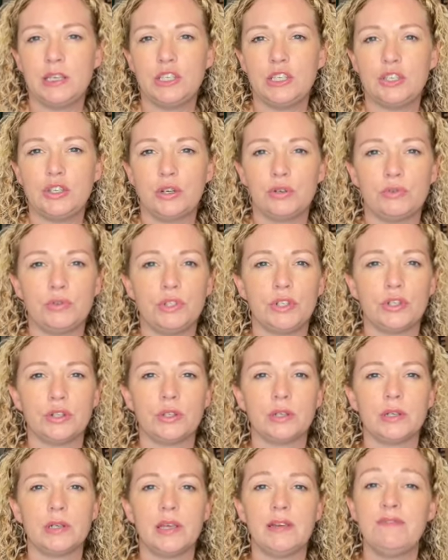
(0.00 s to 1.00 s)
you know,
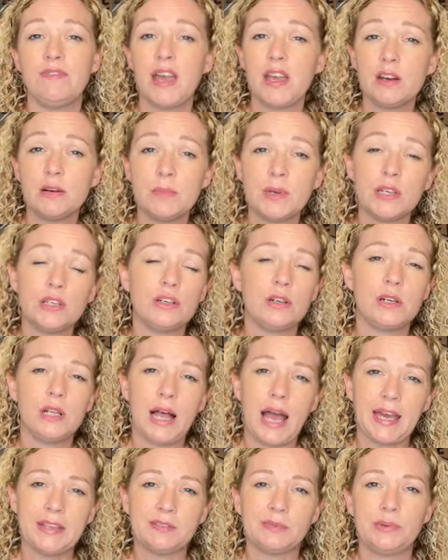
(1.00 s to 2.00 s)
your environment, your
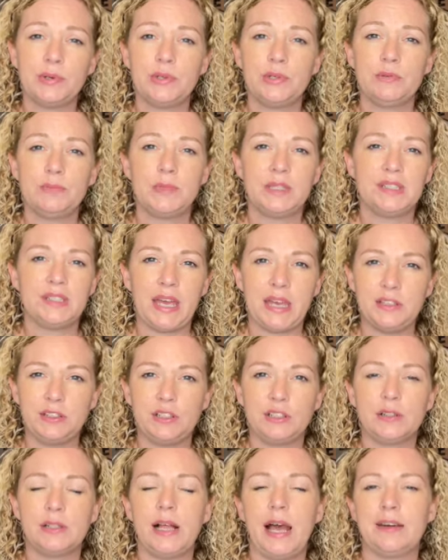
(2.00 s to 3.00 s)
classroom, the size of
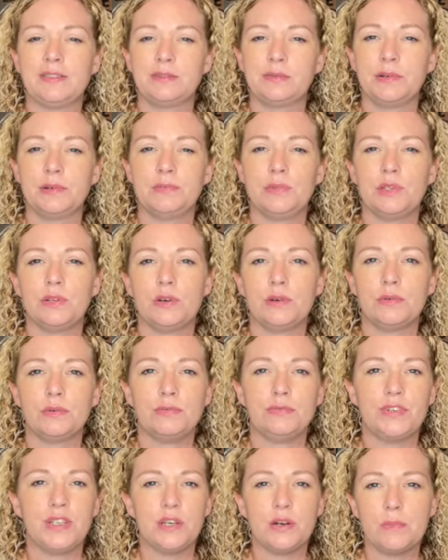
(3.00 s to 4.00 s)
your classroom, you
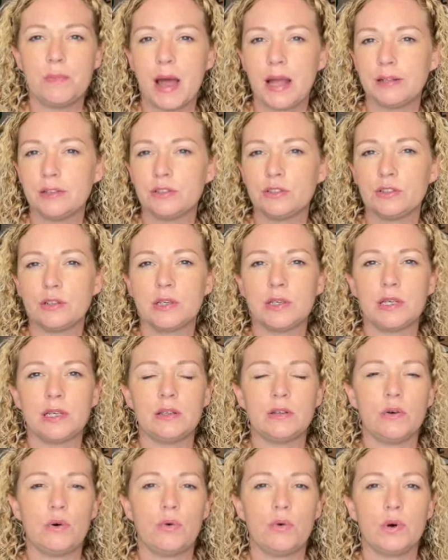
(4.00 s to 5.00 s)
know, video
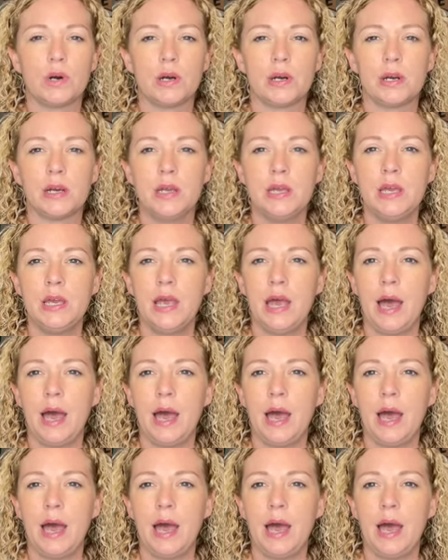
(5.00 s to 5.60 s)
monitoring, or